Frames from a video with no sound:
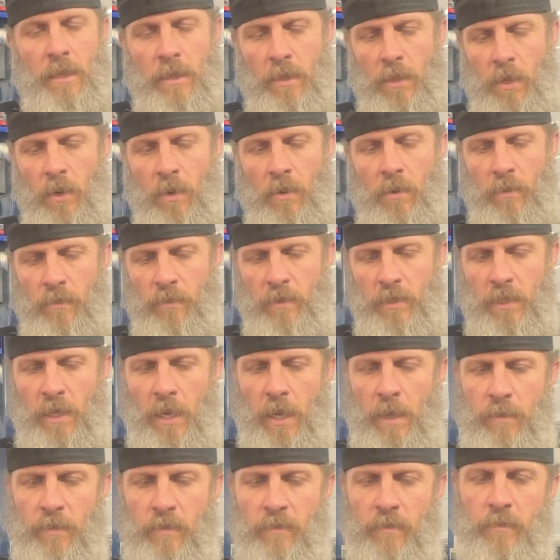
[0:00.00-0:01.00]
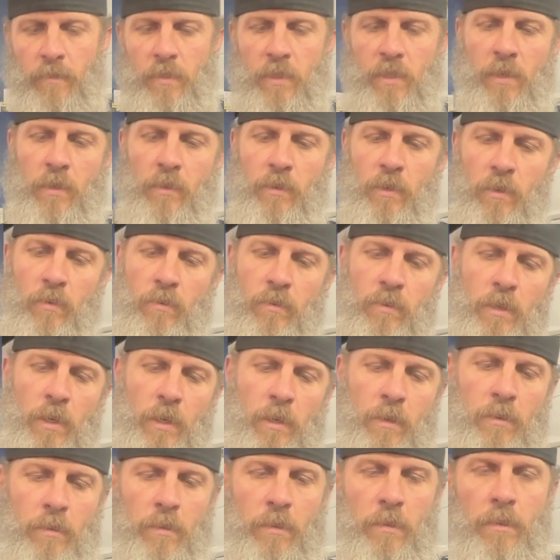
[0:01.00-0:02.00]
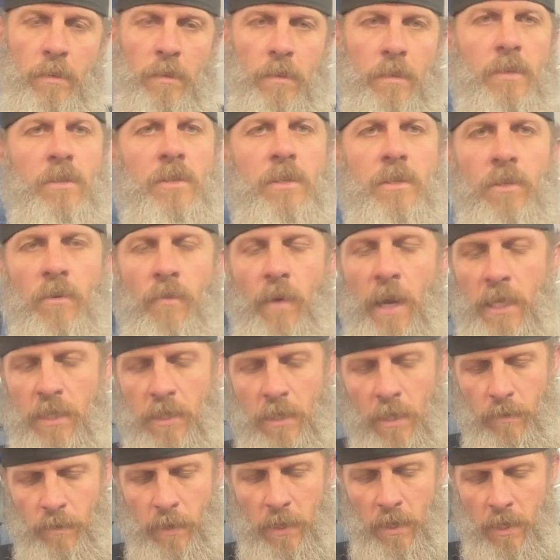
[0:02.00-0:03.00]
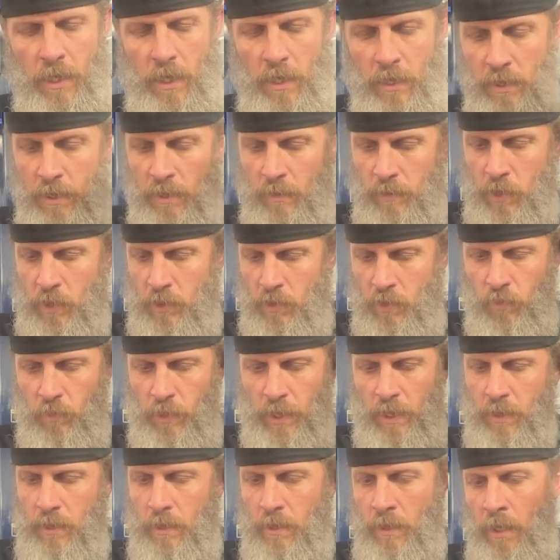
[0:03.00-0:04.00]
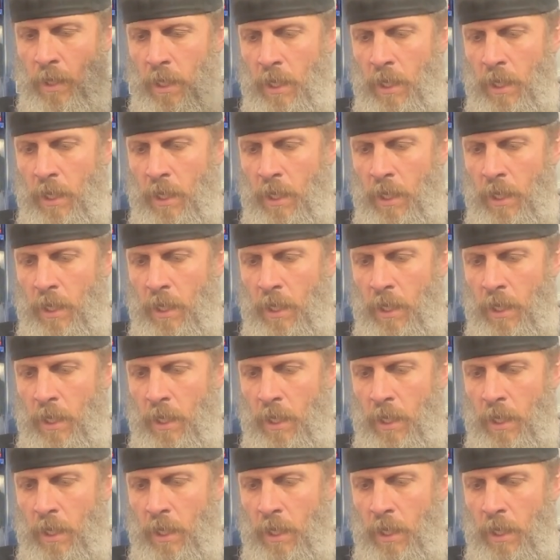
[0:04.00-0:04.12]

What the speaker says: go over top of them so you don't scratch up a customer's wheel.